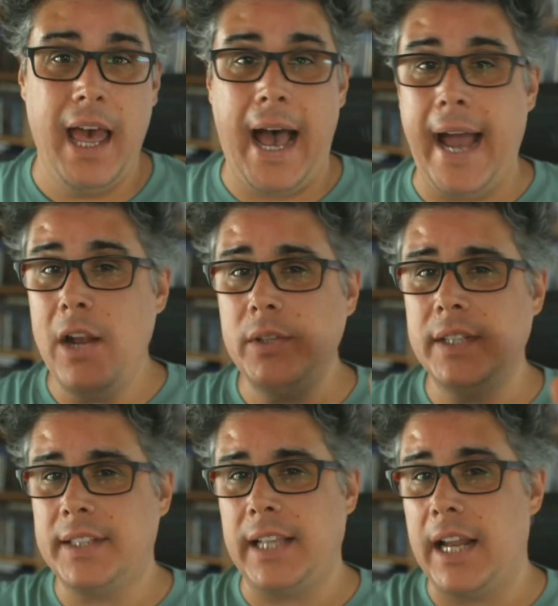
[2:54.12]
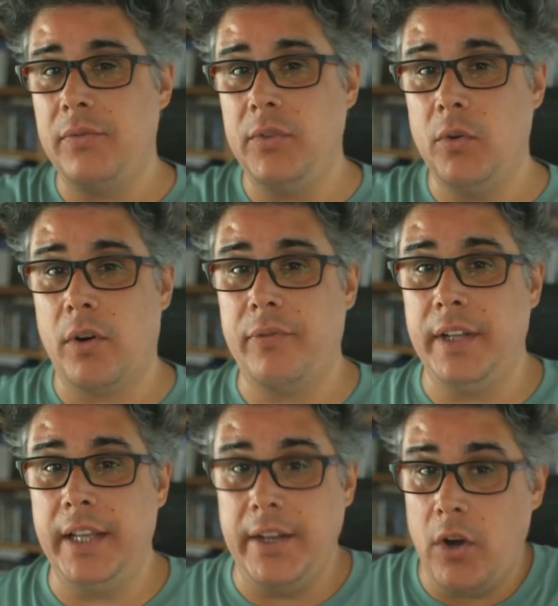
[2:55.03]
a lot of them still
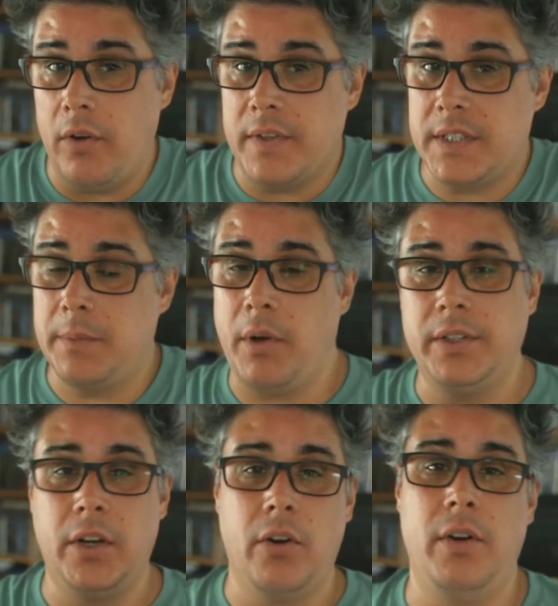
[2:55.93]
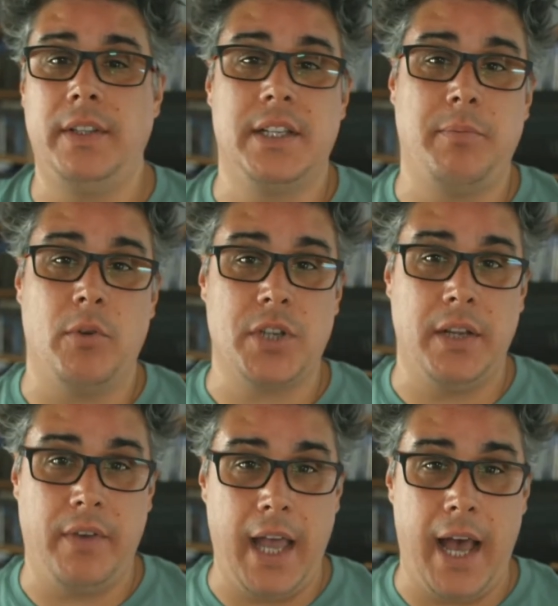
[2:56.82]
share their advice online and
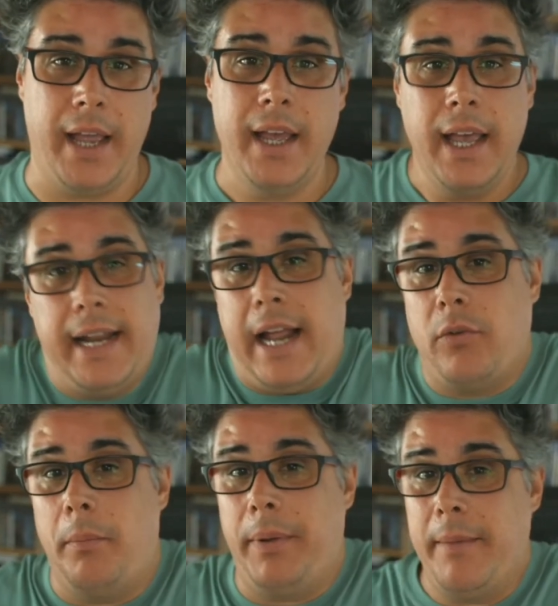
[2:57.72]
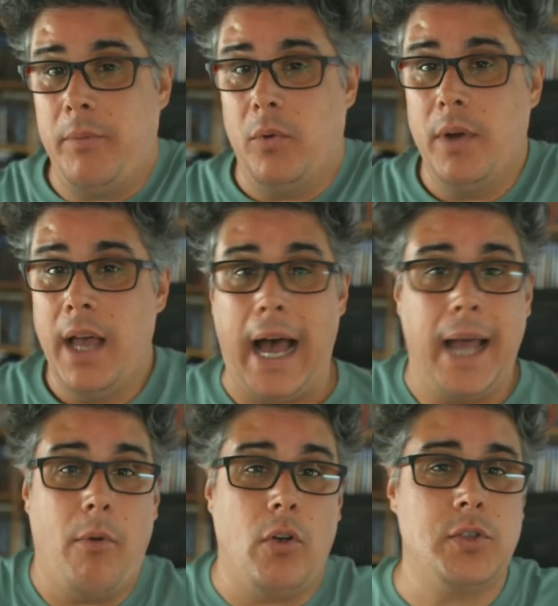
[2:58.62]
show their techniques and all that